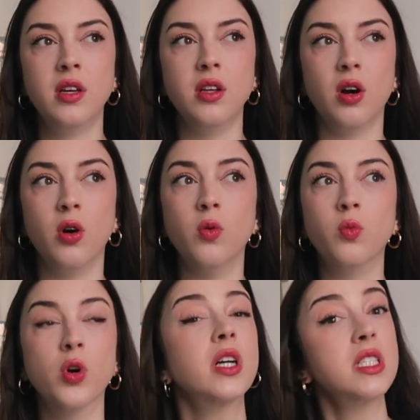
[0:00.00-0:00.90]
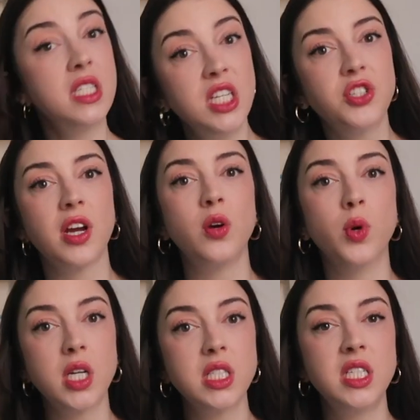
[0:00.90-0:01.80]
you know, work as a teacher, I could
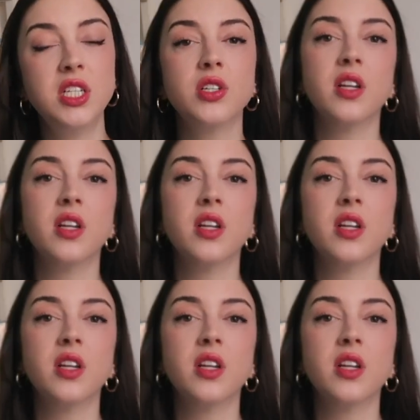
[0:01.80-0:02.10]
work as a teacher.